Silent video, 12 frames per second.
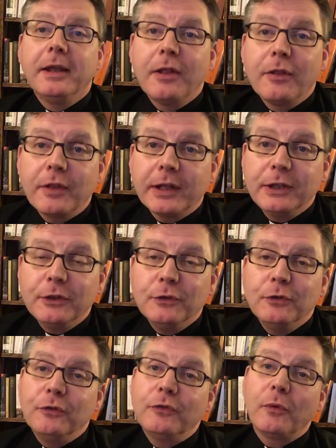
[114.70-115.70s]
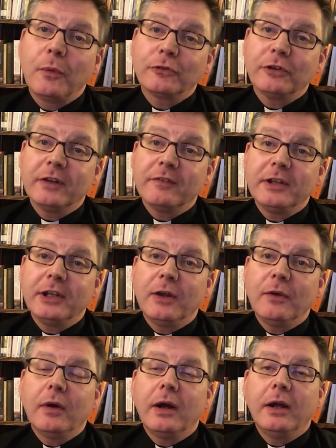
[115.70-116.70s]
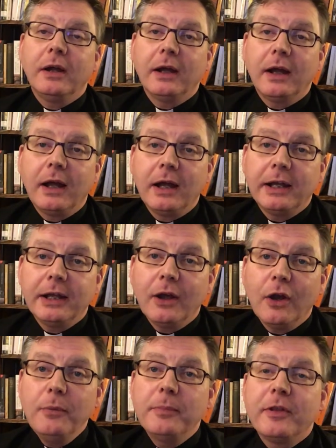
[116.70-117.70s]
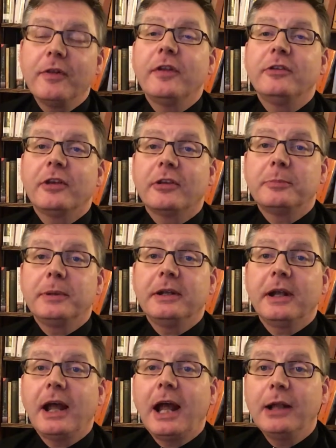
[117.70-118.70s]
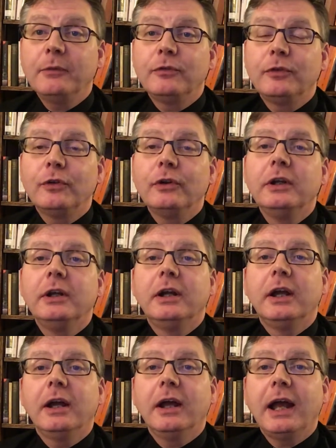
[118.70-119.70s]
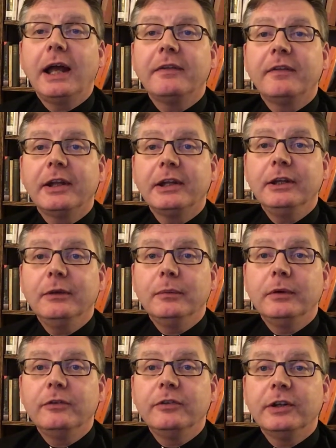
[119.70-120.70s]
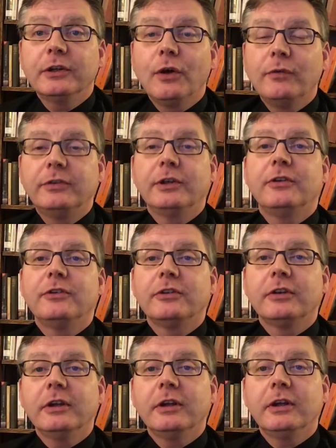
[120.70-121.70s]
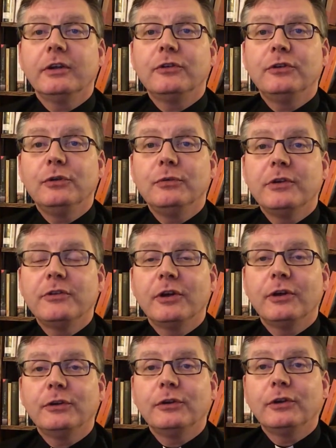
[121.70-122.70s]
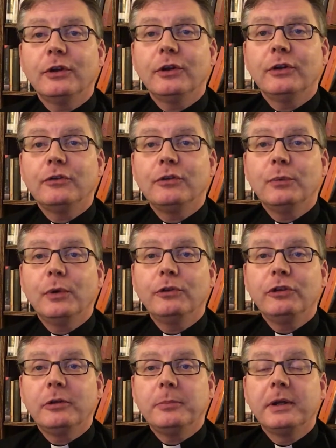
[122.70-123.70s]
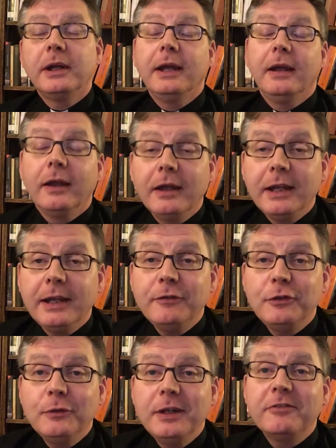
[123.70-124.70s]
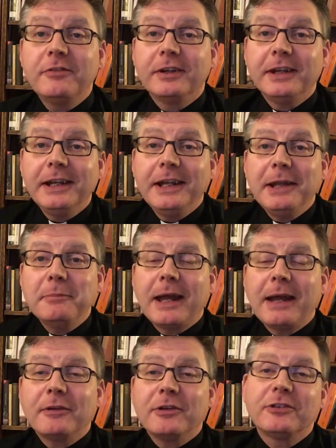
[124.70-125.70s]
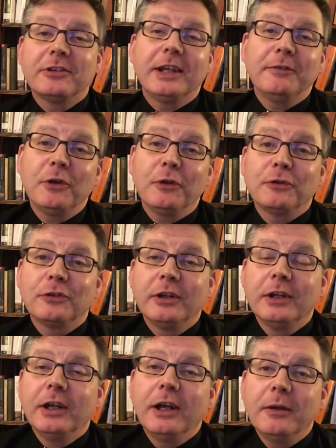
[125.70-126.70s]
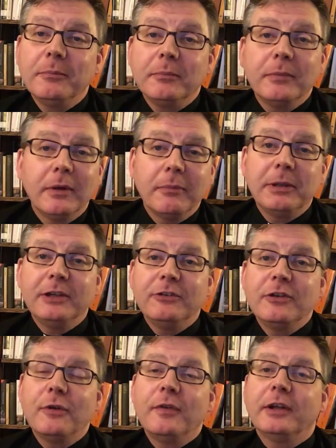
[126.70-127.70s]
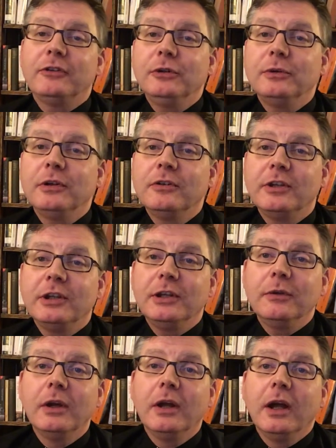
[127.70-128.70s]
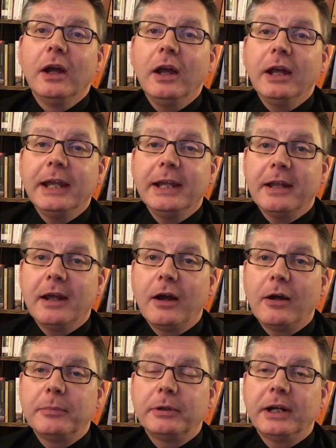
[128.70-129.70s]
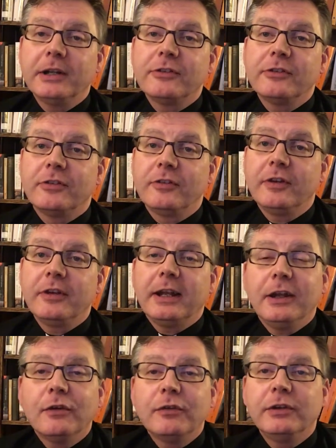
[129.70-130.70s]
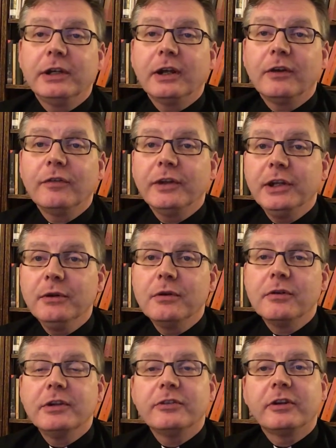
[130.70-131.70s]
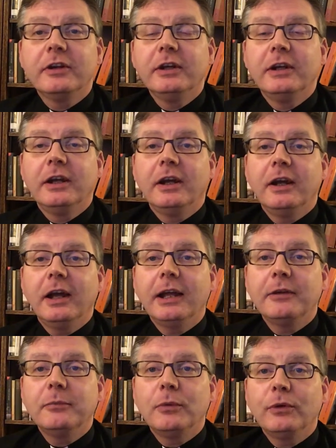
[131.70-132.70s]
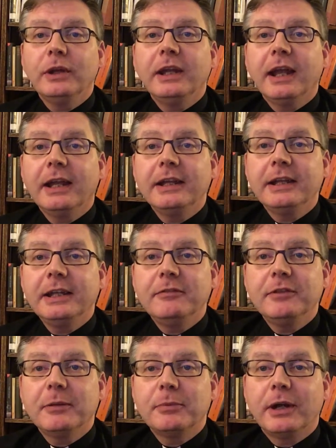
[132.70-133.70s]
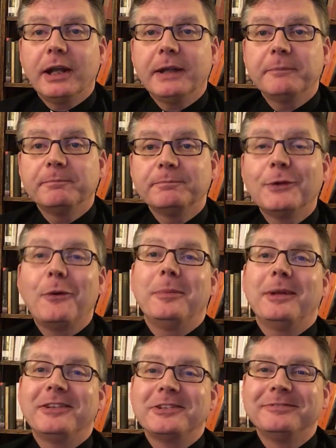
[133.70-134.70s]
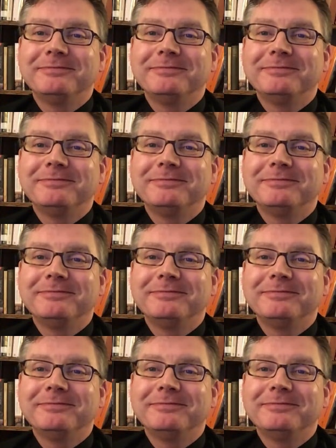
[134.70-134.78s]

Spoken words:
Thank you for watching the video. I hope that this has been helpful and that you will feel confident to return to worship if you live in Paris. If not, please know that you continue in our prayers, the daily offering of the Eucharist and morning and evening prayer. God bless.